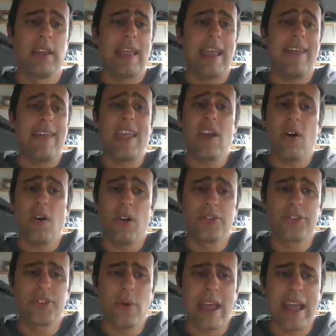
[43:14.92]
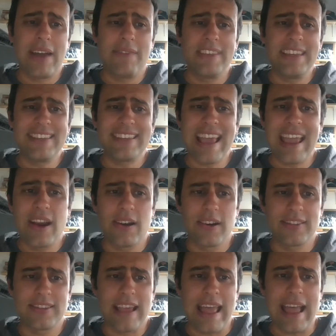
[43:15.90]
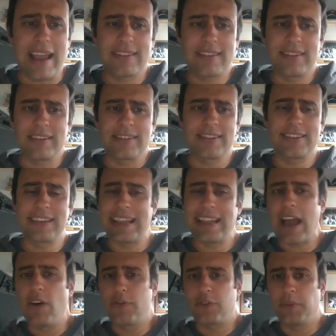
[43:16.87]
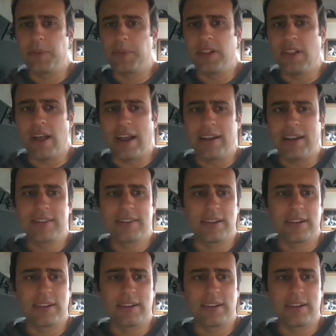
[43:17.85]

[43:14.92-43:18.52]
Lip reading: And they also have these air sacs that stick out from the lungs.